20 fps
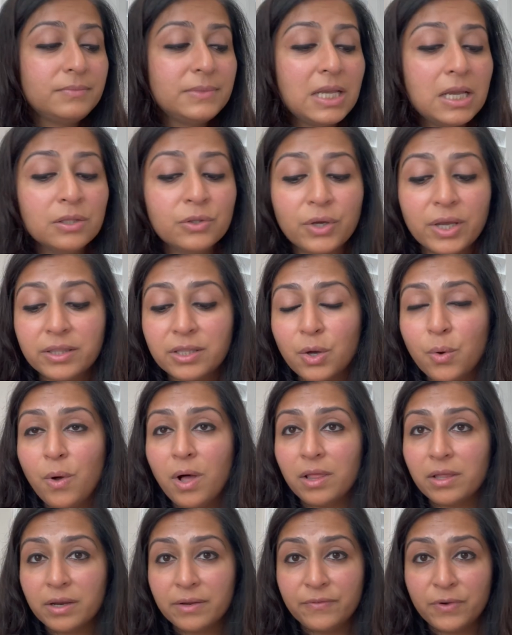look at the
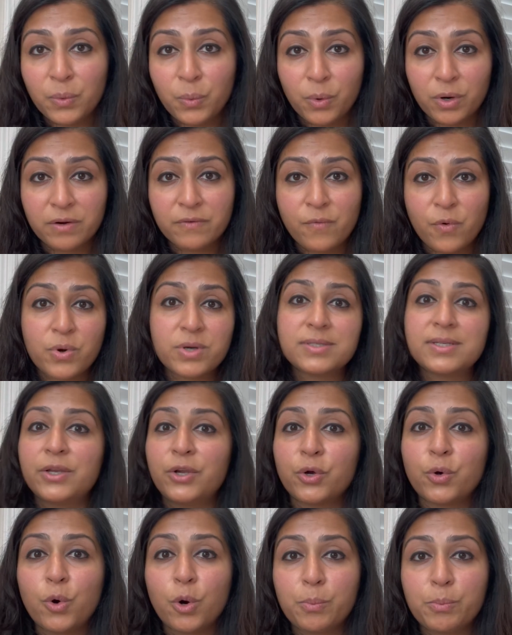quality of your workforce and
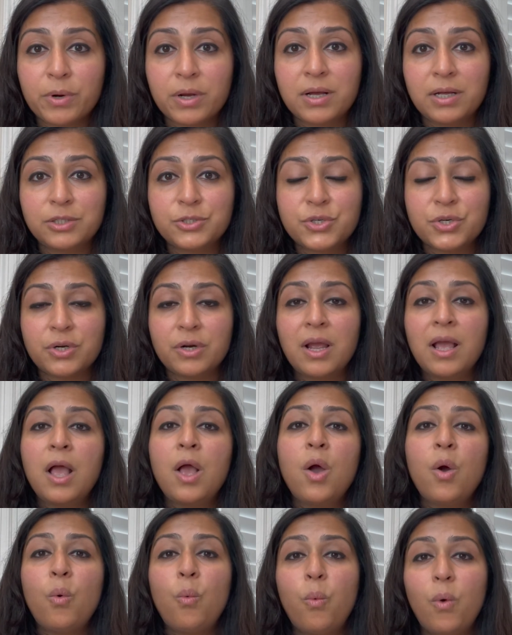your corporate culture.
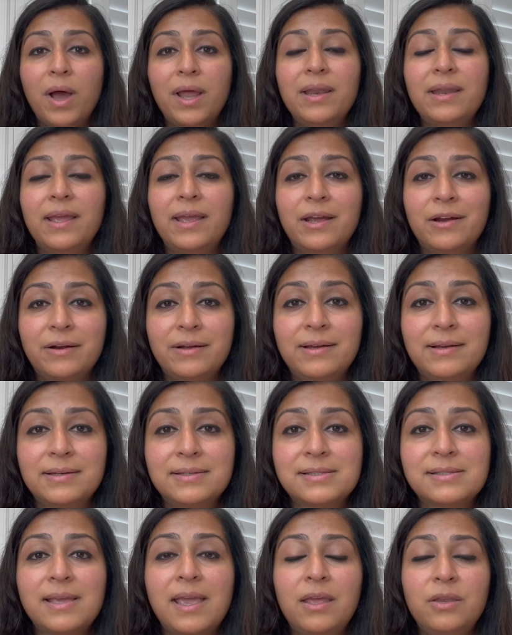What
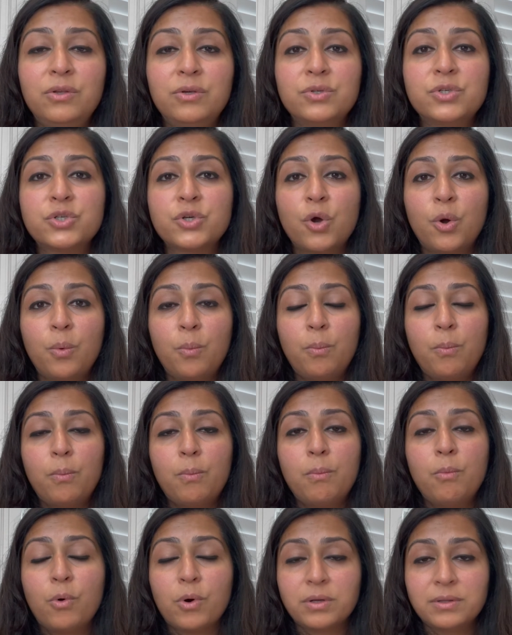areas can you show
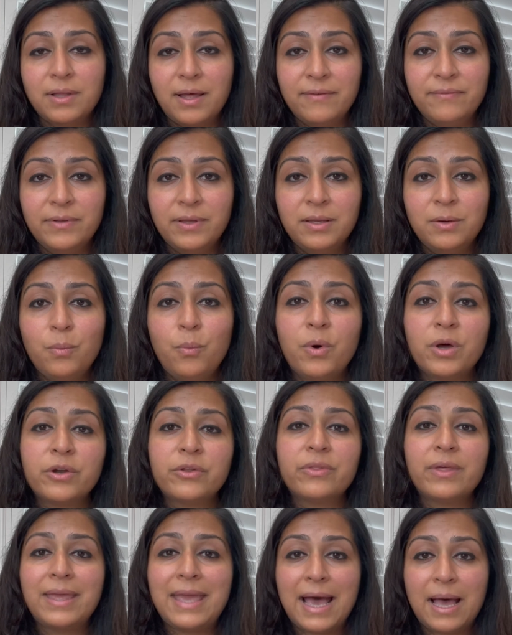more love in? What are
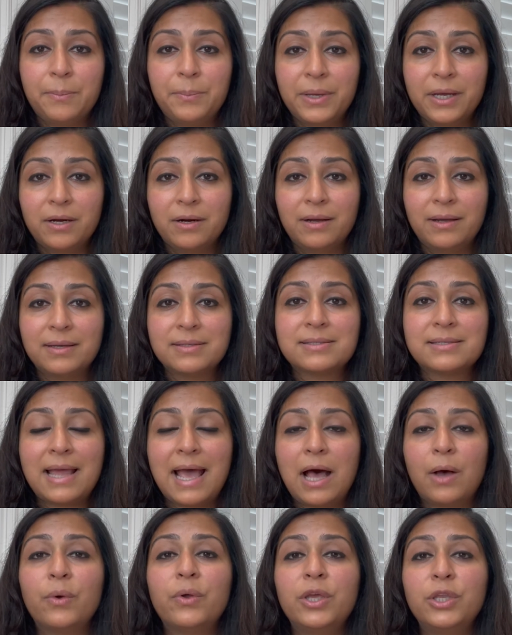the gap areas, and
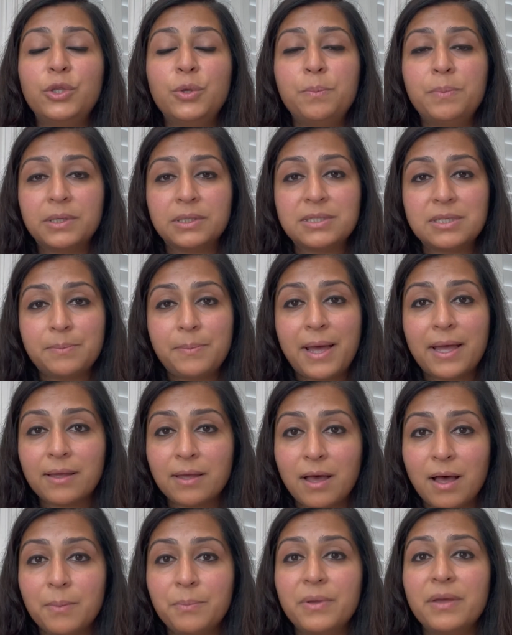how can you build it back
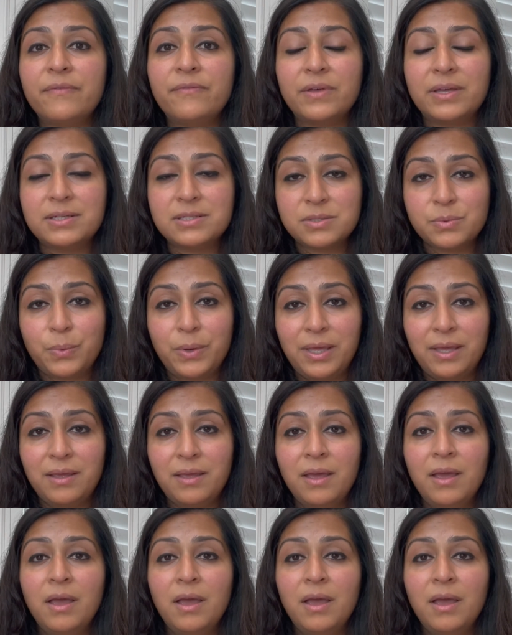up if it is weak?